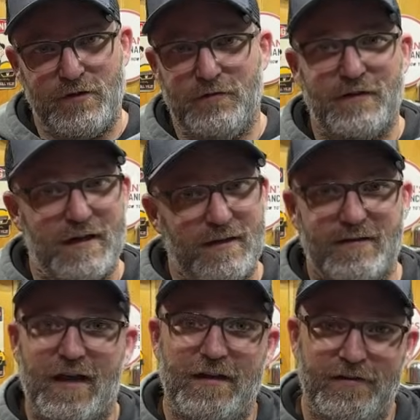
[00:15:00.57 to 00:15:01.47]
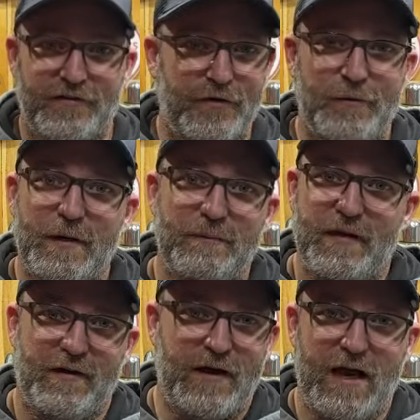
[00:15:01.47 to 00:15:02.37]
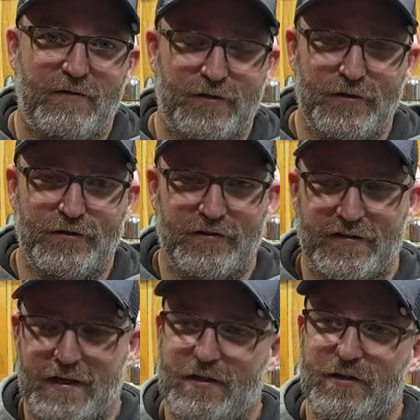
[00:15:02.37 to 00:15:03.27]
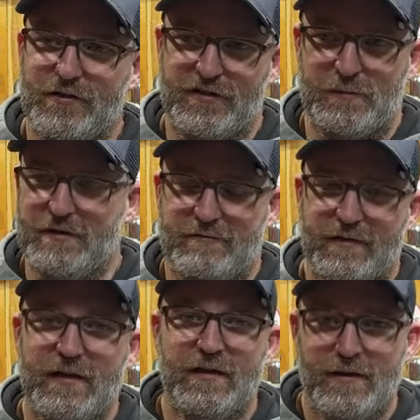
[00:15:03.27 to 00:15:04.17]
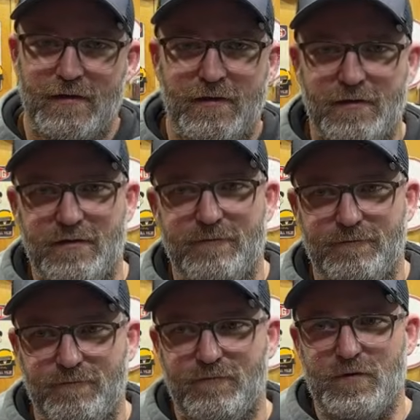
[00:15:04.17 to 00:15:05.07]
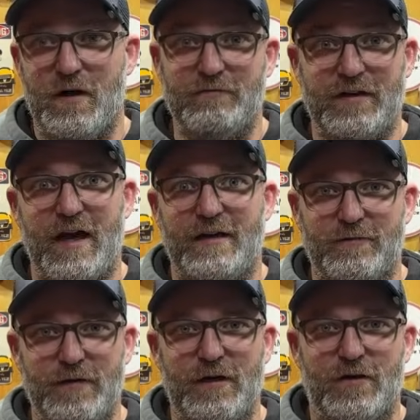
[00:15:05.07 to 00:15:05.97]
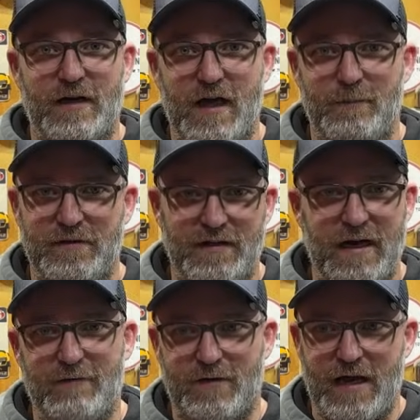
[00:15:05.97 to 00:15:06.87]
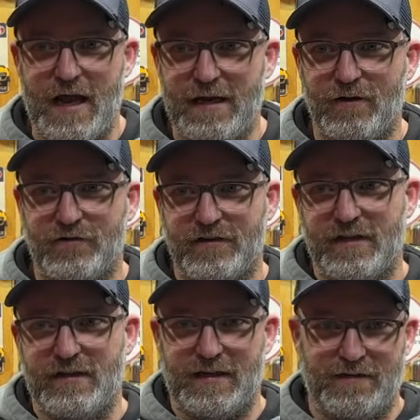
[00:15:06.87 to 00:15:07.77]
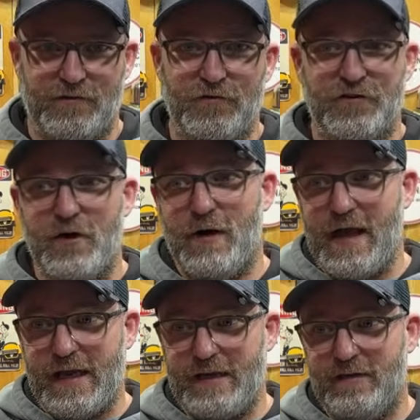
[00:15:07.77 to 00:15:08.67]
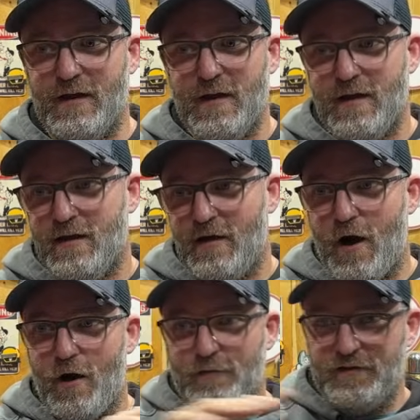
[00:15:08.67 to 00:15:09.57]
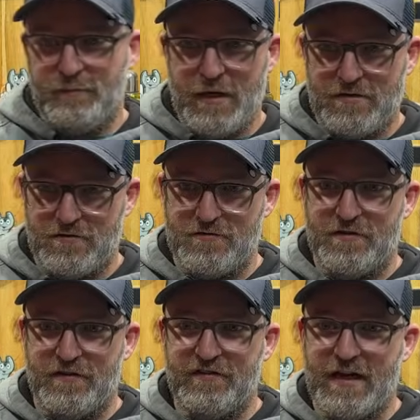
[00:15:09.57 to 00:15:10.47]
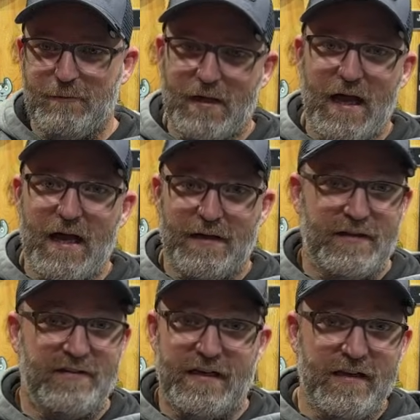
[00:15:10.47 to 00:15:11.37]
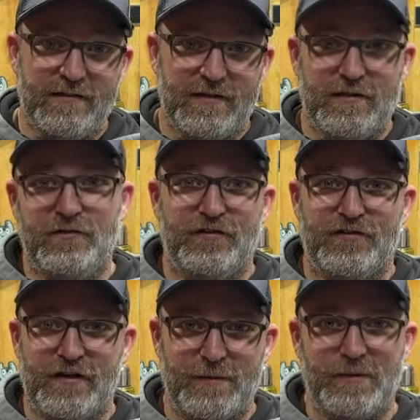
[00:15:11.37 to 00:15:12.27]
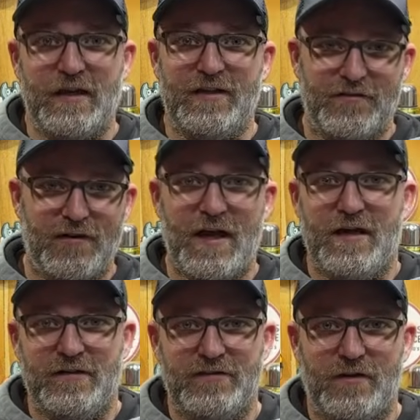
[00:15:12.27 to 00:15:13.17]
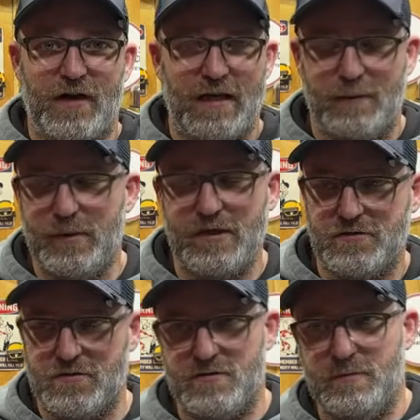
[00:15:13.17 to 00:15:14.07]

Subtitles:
You'd think it's, hey, just throw them up there and however it looks is how it looks. But you have to kind of figure it out. But then every hanger's like, there's no hanging all these pictures on the same line. That's easy. You just set up a laser line and start hanging pictures.